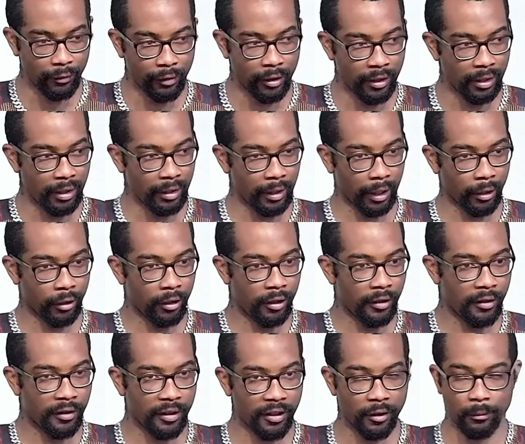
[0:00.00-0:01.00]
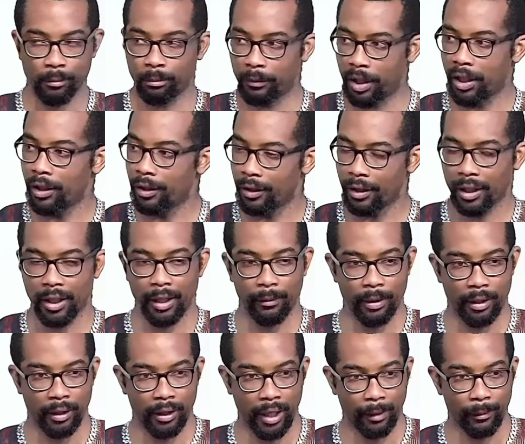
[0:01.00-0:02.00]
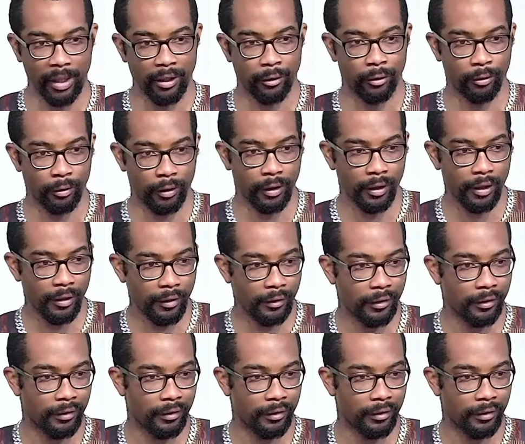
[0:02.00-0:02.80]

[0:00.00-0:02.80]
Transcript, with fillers: it like, is this me? Am I doing this?